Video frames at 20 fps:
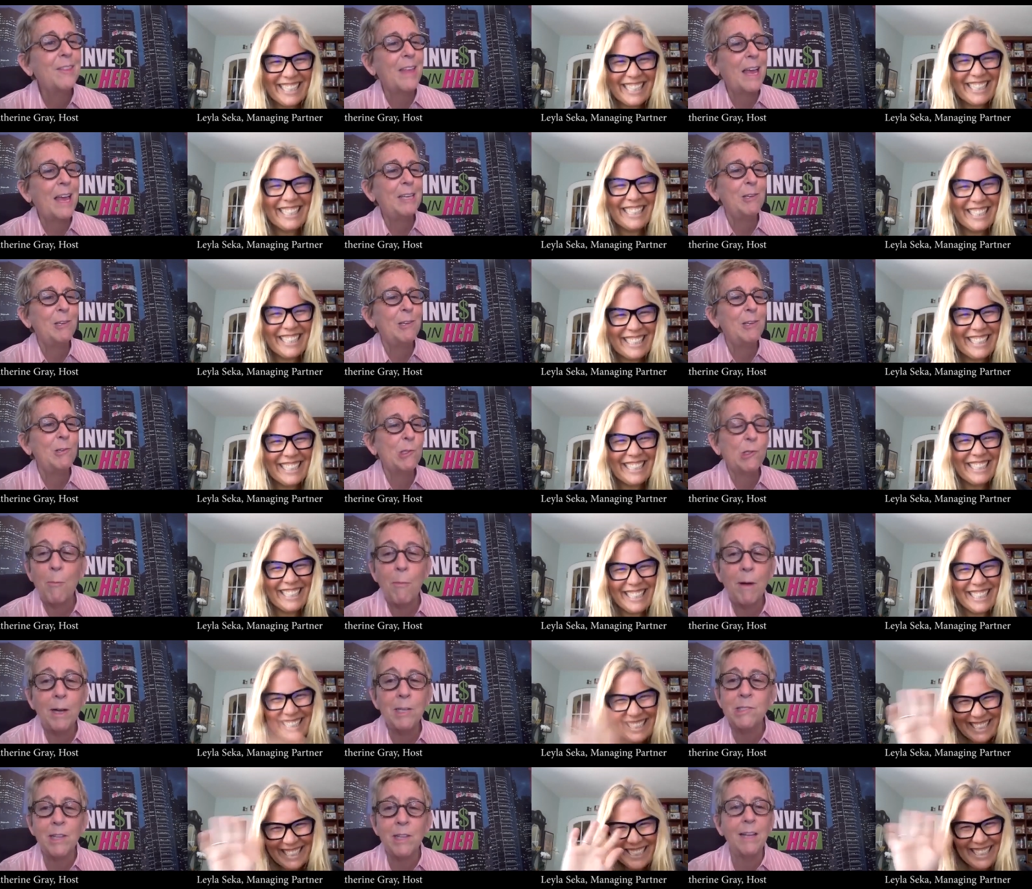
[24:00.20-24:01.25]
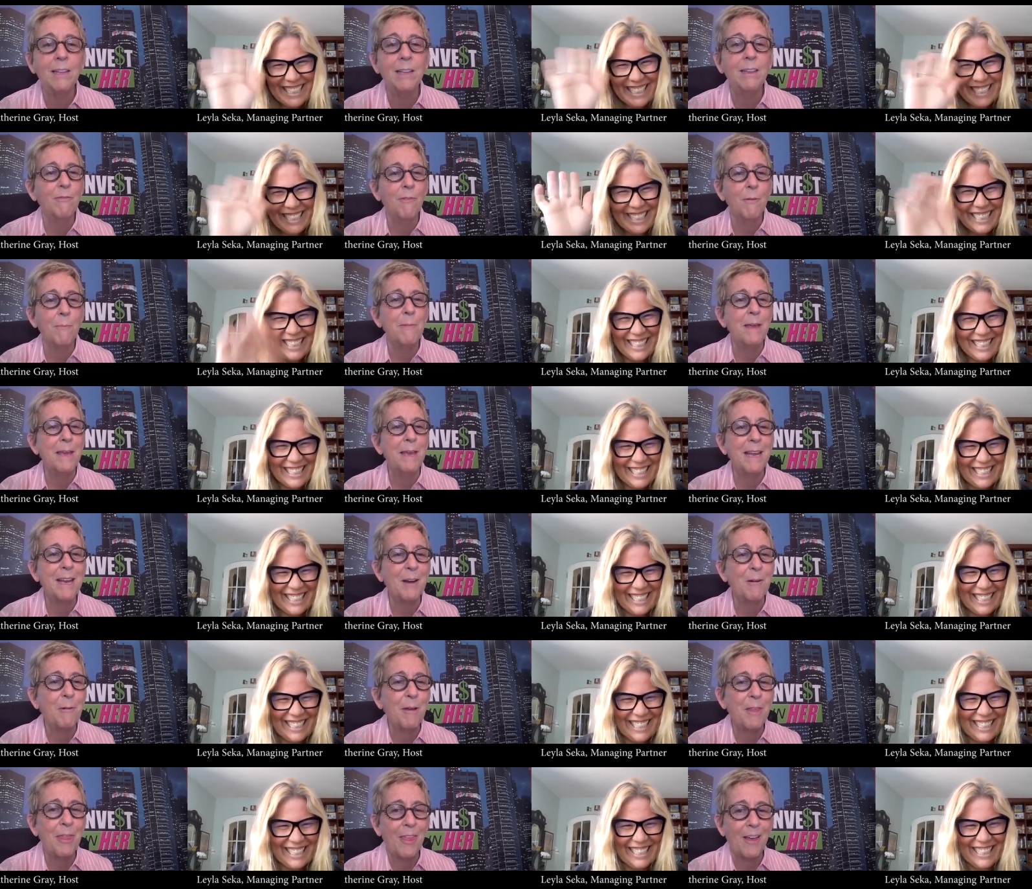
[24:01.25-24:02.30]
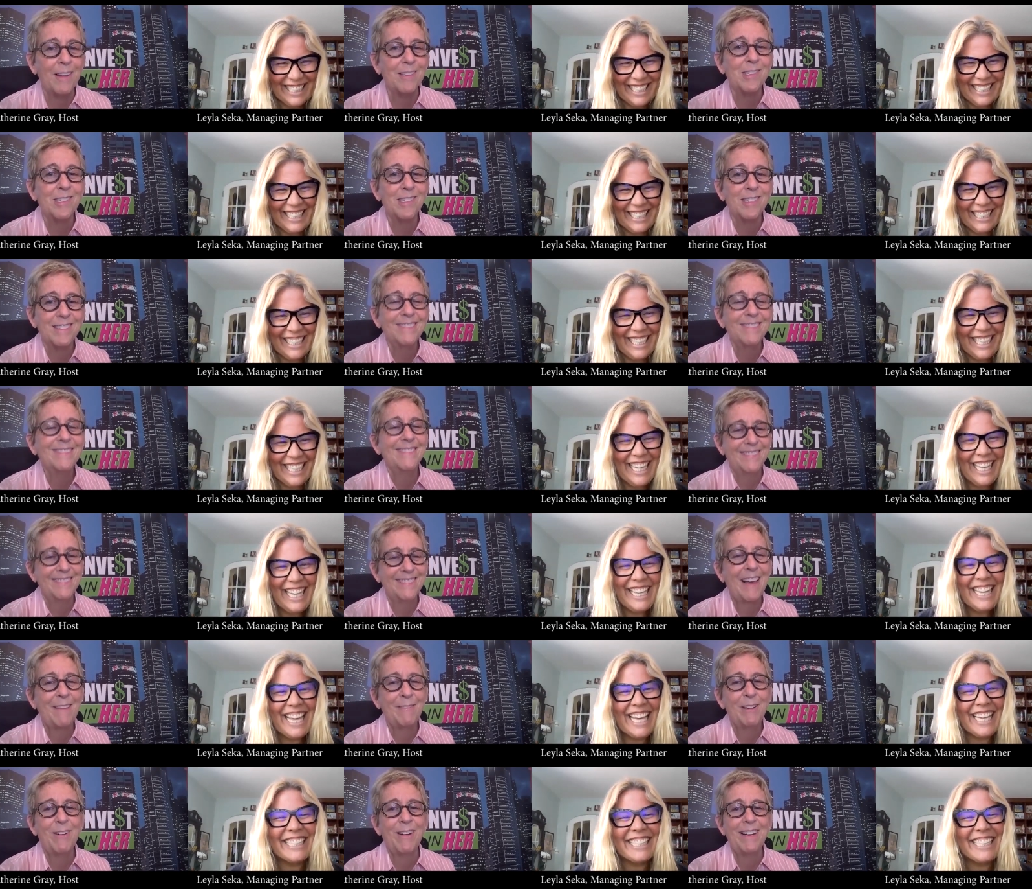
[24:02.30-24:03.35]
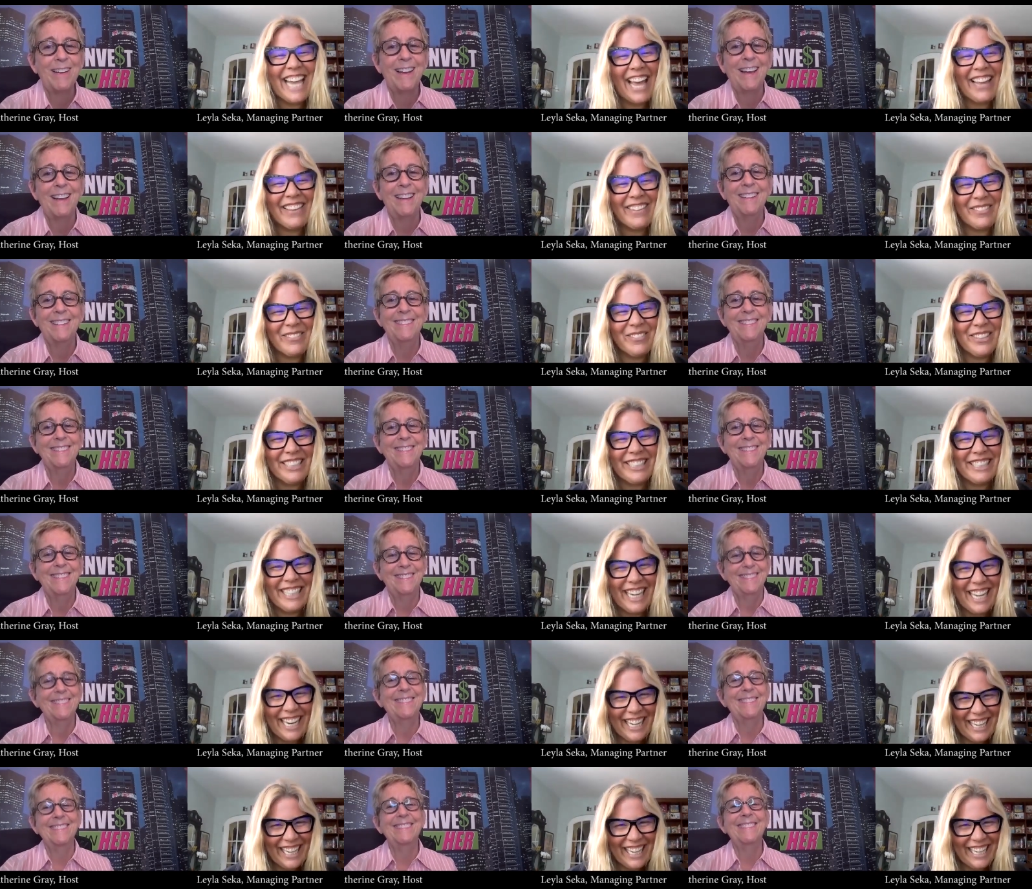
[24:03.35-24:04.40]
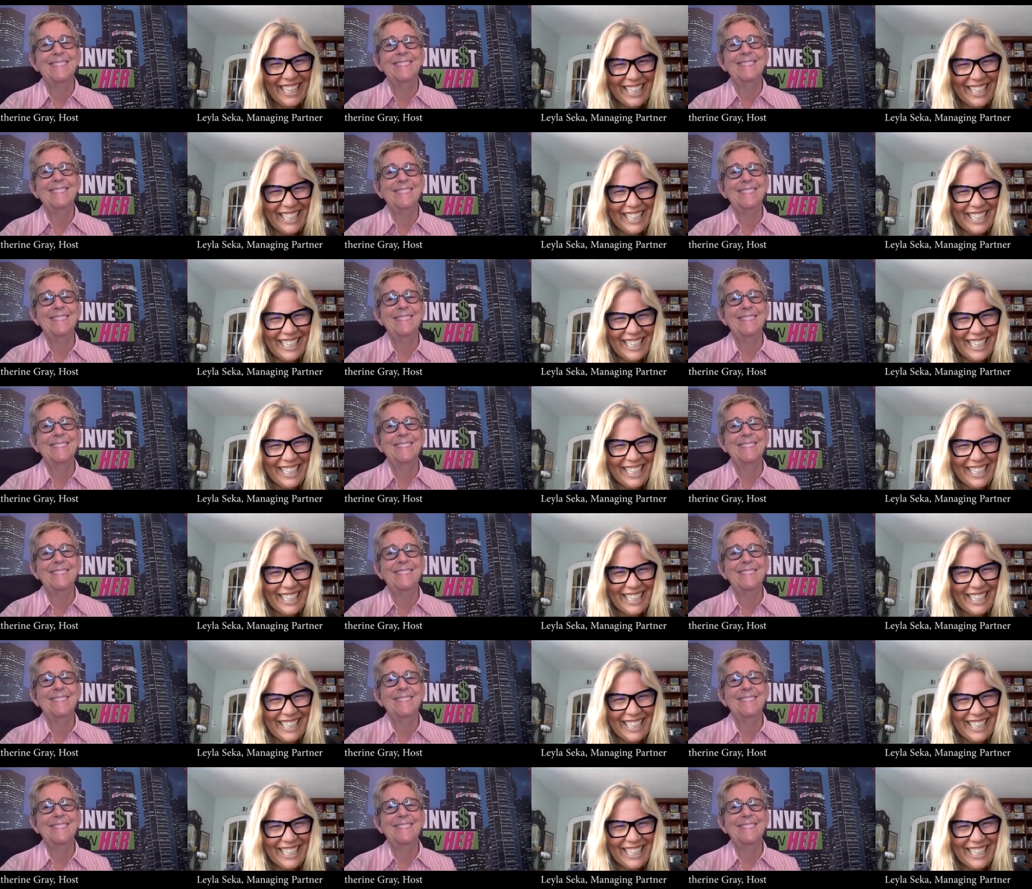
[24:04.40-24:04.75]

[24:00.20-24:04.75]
Speaker 1: Thank you so much, Leyla, for being here with us. Have a
Speaker 2: great Thanks, day. Thanks, Catherine. Appreciate it.